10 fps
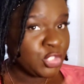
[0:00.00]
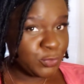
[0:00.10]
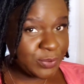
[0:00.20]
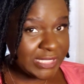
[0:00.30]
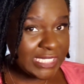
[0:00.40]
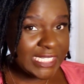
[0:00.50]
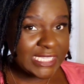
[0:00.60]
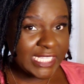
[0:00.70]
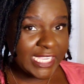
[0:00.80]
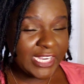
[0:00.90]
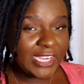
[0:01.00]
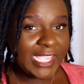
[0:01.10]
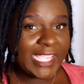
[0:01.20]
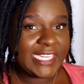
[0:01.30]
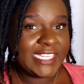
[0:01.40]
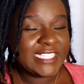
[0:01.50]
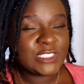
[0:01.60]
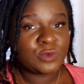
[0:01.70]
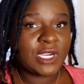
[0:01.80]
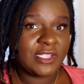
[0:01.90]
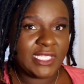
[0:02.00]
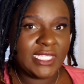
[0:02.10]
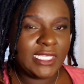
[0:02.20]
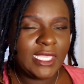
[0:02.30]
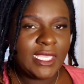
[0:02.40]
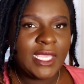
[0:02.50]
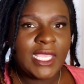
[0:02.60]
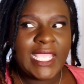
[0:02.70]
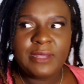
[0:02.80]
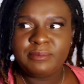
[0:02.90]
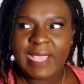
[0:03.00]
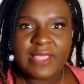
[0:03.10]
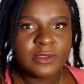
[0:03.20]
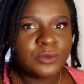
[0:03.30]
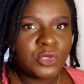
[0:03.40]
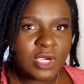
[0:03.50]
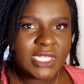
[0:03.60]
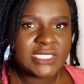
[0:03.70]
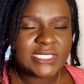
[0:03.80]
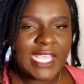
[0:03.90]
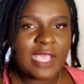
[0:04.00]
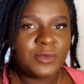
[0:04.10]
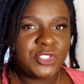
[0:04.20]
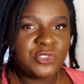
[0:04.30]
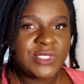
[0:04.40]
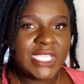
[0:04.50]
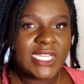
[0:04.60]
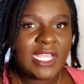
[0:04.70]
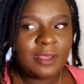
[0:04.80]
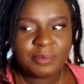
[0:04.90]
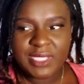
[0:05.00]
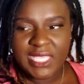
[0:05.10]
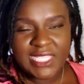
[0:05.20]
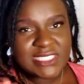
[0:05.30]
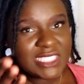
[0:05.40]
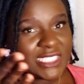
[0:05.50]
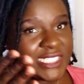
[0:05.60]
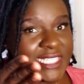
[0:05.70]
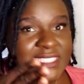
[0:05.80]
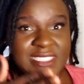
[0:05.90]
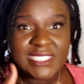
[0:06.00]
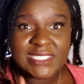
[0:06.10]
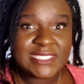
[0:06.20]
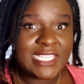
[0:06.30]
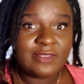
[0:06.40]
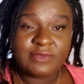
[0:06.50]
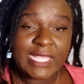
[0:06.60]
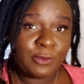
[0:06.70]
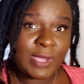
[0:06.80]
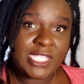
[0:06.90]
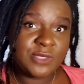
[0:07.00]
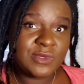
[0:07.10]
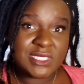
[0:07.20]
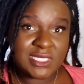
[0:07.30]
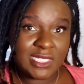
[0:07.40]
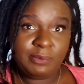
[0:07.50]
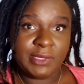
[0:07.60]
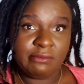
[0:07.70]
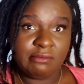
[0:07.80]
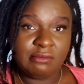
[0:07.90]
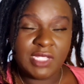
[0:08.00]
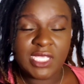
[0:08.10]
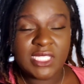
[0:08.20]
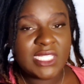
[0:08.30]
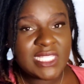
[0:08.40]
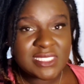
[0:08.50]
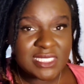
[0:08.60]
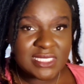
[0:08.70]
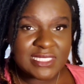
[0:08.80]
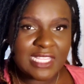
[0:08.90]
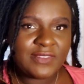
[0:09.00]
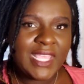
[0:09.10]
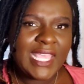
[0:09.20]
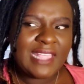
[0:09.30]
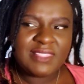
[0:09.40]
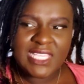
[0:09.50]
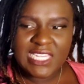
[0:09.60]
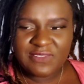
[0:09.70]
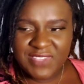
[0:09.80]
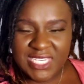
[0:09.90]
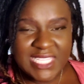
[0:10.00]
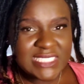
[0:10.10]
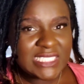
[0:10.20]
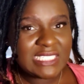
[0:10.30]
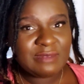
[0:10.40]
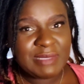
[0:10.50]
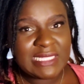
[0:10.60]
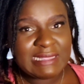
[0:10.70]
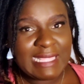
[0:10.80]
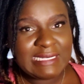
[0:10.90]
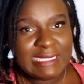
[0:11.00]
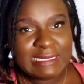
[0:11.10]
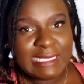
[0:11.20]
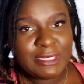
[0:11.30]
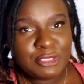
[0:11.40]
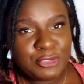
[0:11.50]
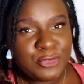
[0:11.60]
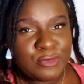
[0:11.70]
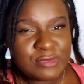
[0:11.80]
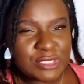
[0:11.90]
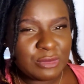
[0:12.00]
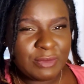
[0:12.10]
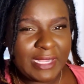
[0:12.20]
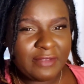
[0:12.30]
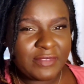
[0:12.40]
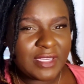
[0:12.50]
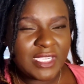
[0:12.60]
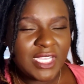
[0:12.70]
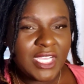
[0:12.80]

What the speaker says: You put it in there, and it is working. And by the morning time, when you get up, it's cleansed itself, like while you were sleeping. It cleanses itself, and then if it is a little bit that didn't get used or whatever,